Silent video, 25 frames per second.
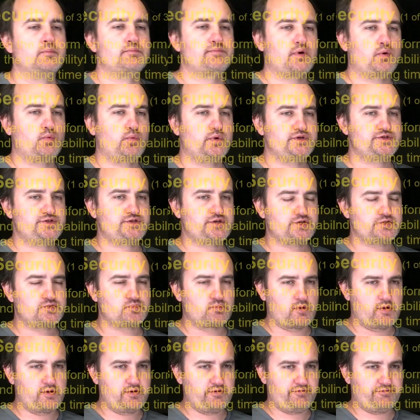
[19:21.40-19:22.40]
but we just
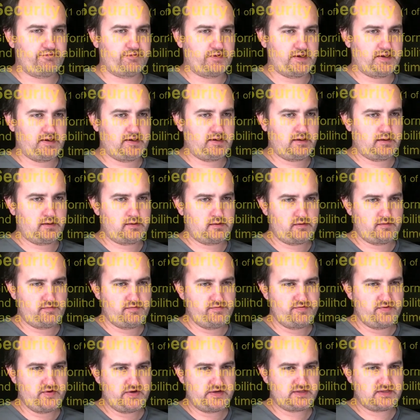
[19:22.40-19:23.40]
want to find
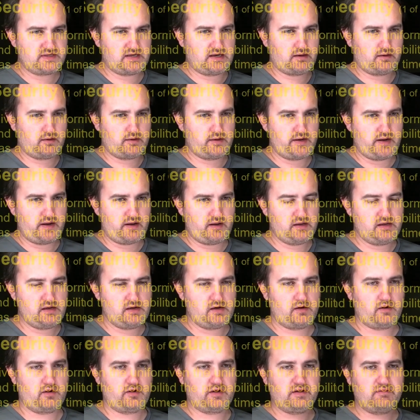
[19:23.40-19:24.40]
this area
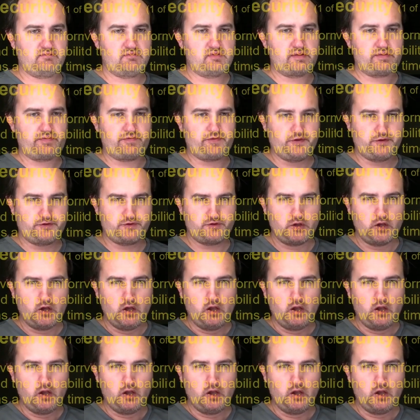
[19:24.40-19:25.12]
here, given that